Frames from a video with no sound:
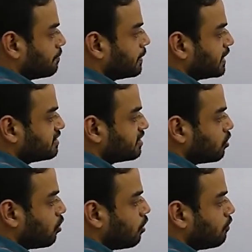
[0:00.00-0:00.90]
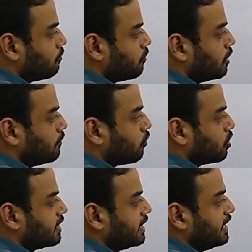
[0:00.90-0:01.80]
Pressure of
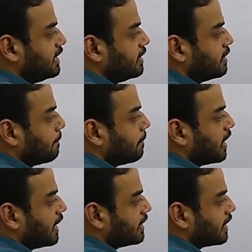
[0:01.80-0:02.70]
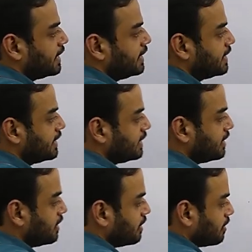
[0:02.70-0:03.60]
140 by
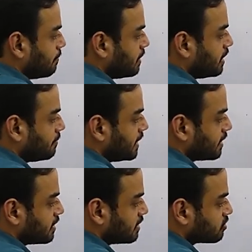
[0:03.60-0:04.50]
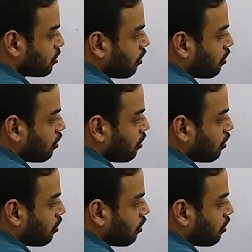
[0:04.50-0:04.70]
90 millimeters